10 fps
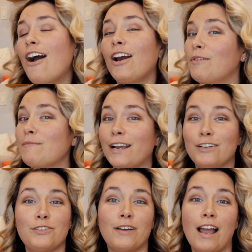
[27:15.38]
all right, well, I'm not
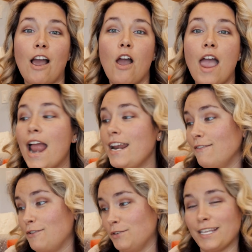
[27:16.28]
gonna do any
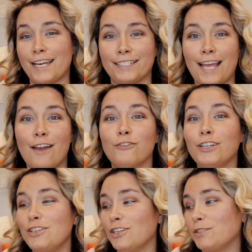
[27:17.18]
of those things. I
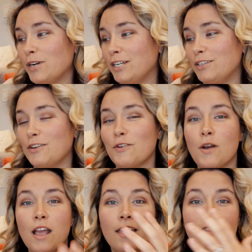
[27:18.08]
really just wanna do
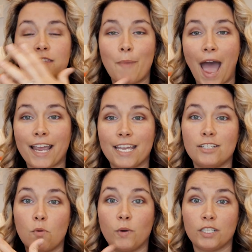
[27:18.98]
the
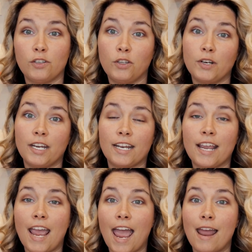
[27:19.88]
package and what's included
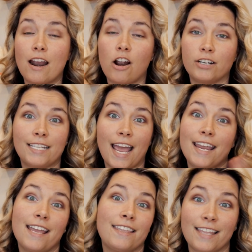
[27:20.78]
and our
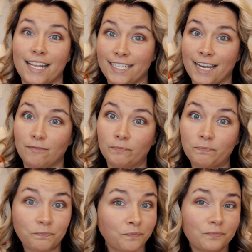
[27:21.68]
stay and then that's it
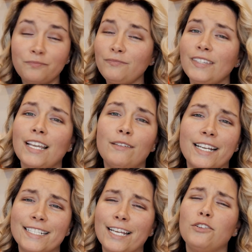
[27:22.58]

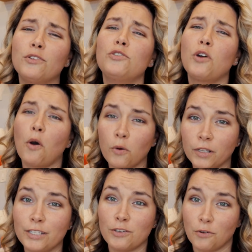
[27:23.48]
like I said, you could
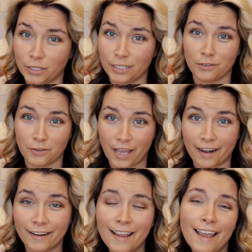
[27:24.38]
totally, totally do that.